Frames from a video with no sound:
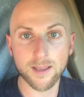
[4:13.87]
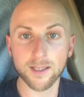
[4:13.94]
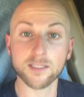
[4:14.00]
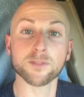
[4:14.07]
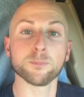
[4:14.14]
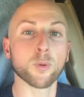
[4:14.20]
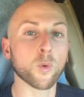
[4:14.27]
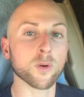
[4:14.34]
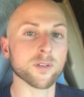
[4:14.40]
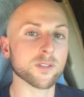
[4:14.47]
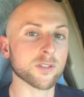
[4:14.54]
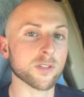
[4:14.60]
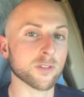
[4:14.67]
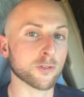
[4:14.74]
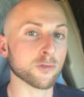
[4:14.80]
It's
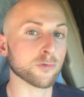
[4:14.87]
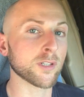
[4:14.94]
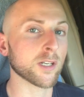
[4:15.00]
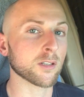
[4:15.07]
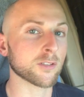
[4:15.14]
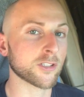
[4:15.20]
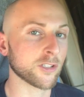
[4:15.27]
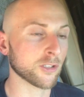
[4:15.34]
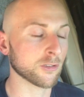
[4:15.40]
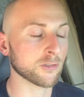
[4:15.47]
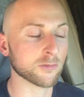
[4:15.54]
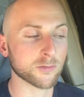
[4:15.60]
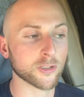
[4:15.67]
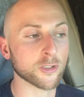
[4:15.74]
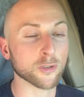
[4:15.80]
important to the career, to
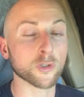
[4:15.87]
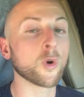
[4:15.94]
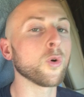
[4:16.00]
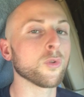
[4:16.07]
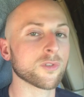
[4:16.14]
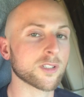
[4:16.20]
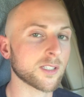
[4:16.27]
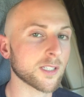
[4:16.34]
your goals